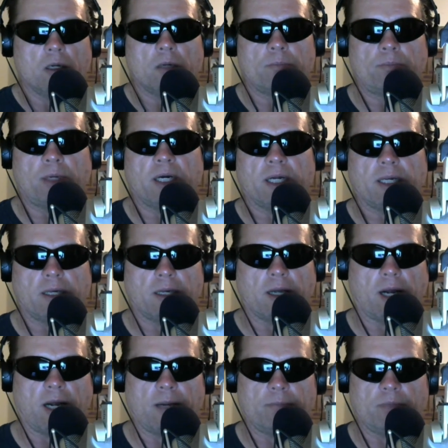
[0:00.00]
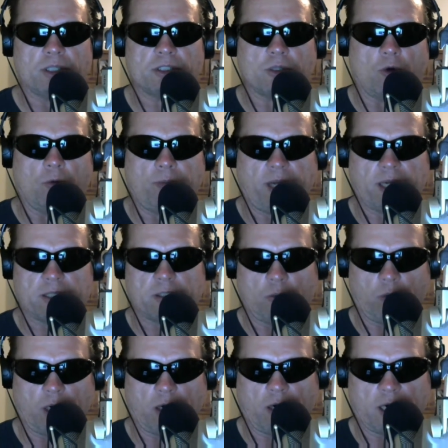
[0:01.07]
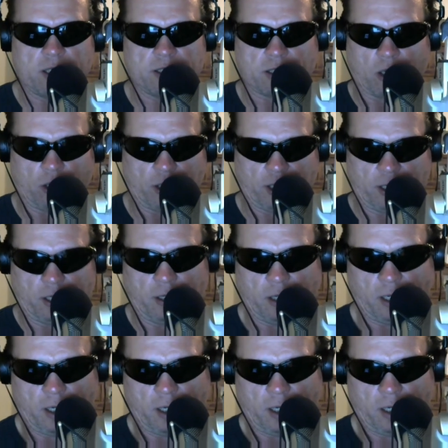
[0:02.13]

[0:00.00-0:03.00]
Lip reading: But I must go back to where I started,